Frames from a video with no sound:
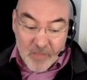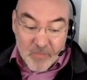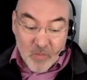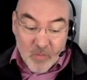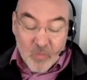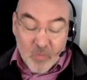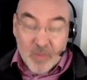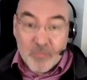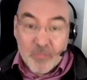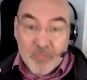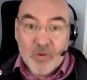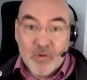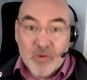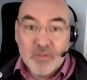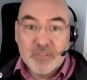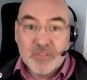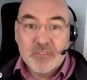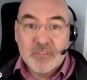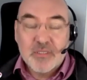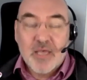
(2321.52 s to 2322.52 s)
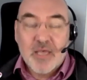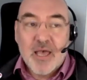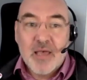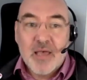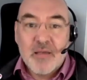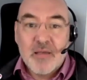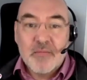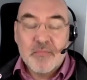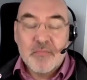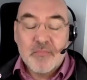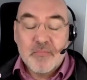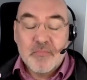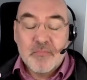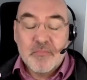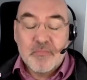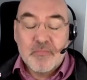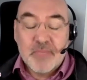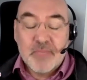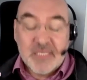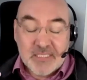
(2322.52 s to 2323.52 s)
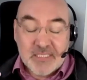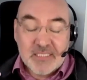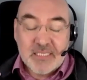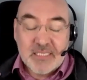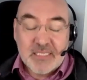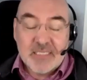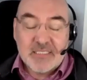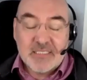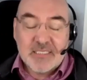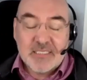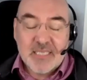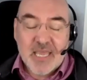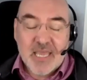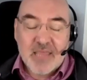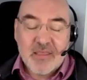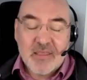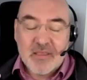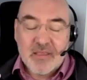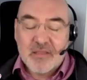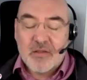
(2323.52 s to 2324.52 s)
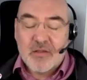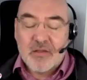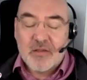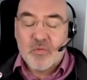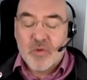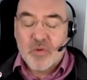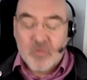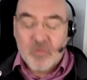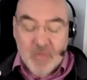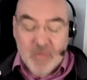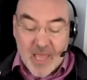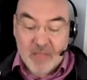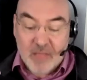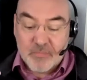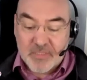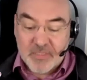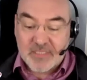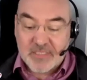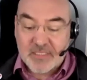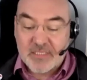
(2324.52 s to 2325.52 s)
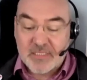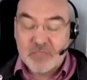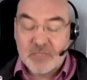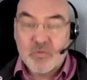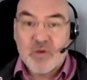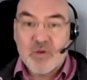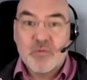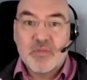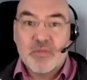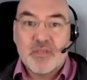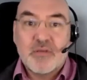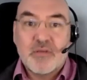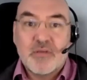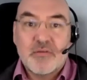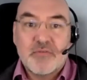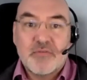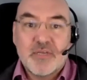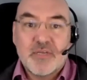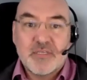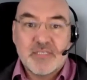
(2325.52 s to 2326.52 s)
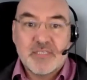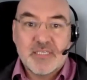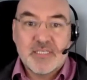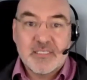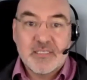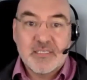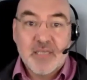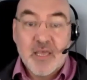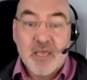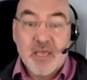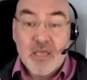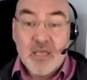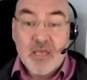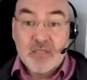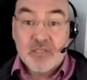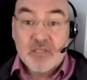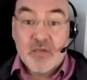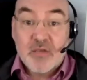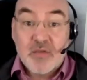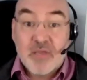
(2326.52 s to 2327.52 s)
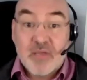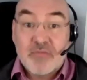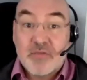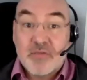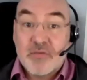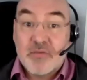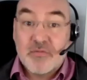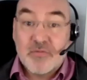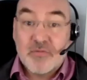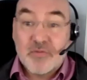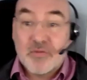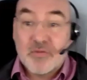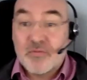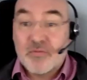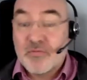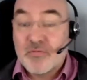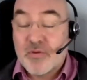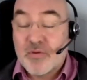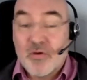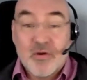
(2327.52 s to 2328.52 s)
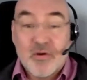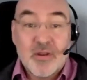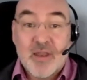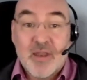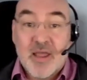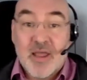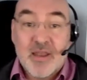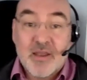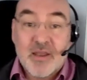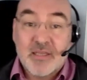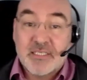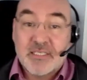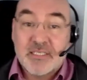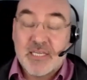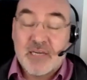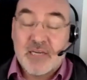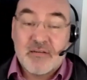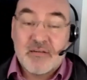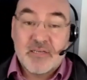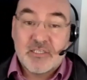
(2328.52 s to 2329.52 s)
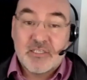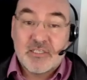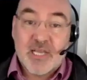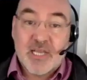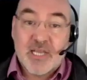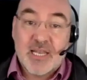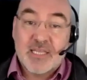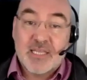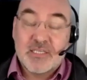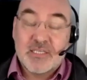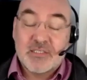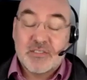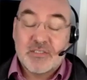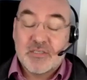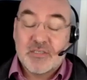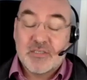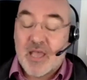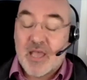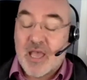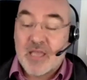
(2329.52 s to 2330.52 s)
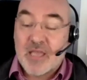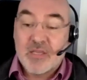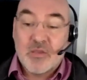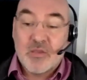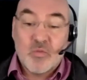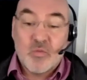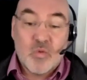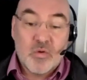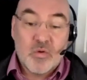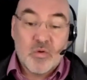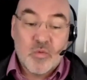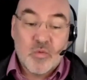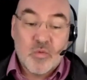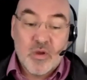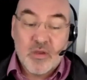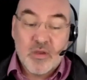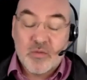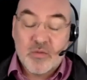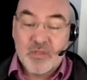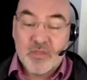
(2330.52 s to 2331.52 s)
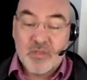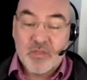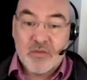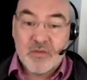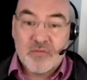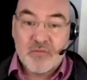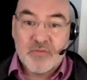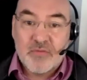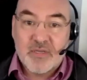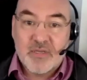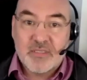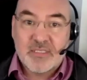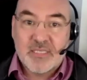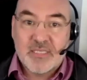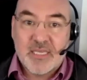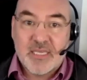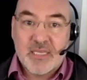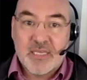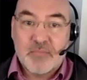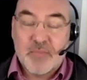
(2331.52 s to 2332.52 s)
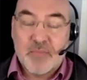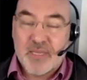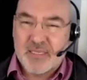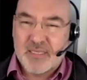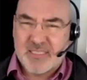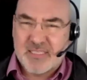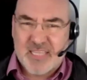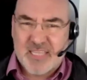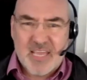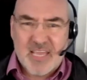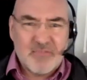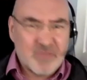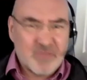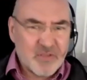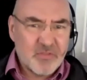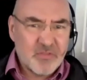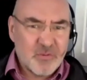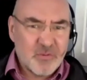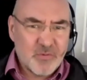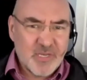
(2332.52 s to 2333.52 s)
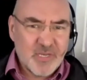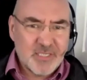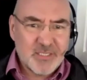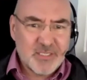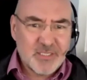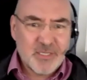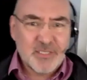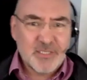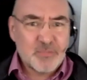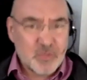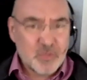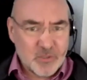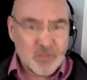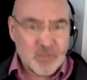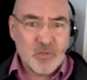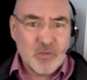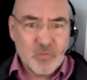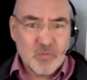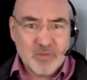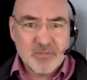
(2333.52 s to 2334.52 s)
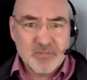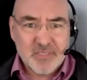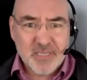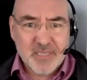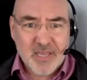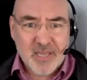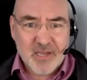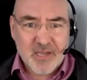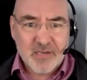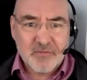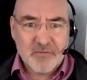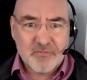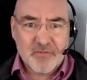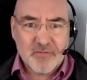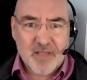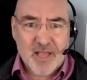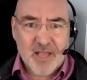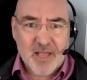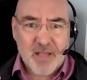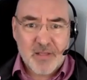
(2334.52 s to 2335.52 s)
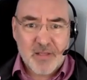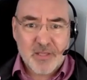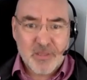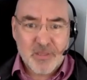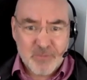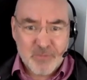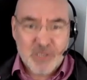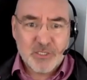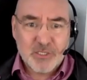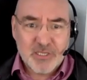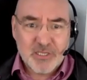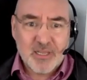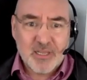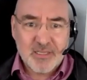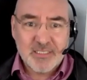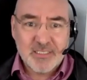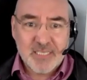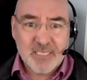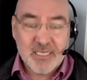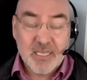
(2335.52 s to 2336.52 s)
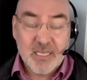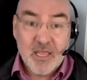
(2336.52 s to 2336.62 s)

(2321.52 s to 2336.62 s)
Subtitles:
We put businesses together, or we help businesses work with the universities. So if you've got an idea and a challenge and you want to work with a university because they've done the research, but you want to kind of commercialize it,